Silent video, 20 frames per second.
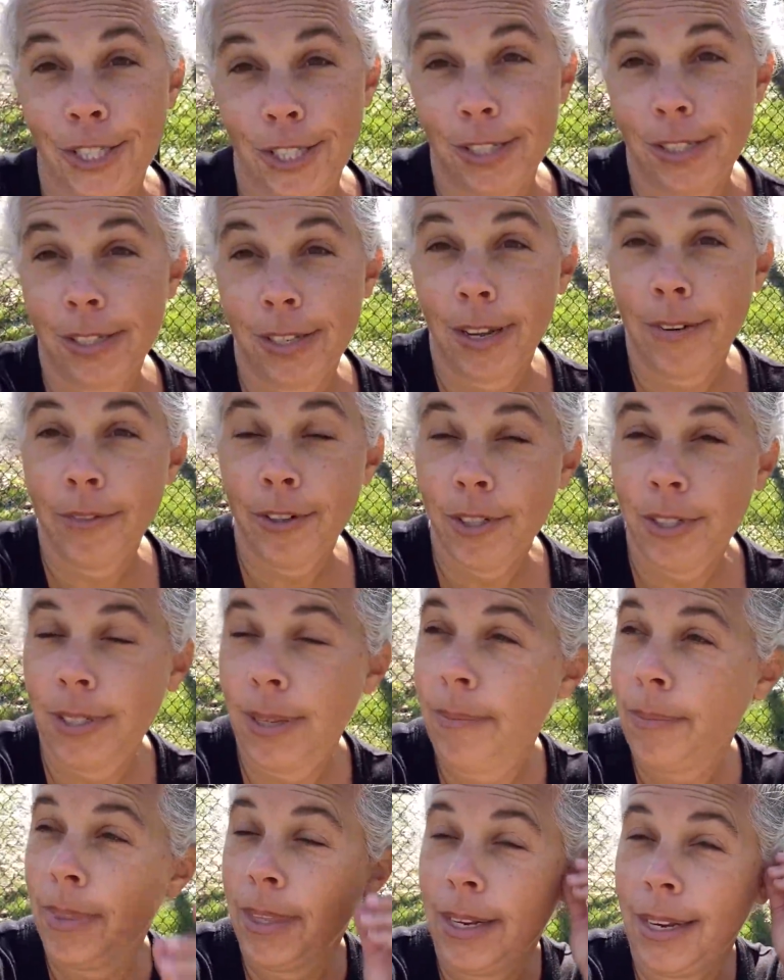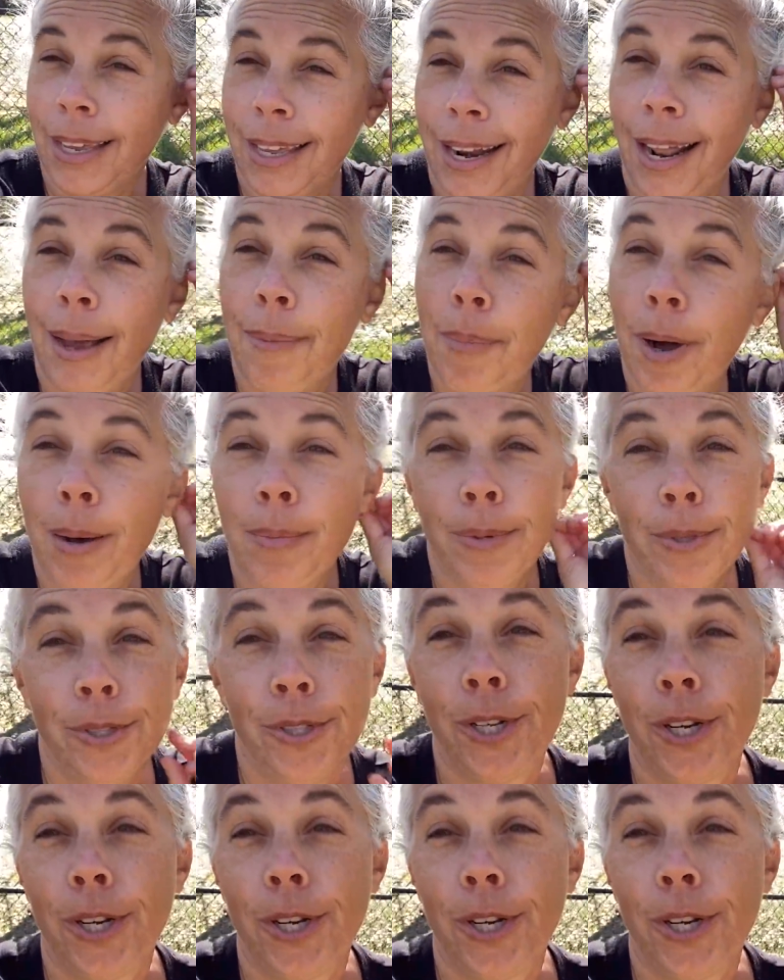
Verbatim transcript: discovered something and I'm almost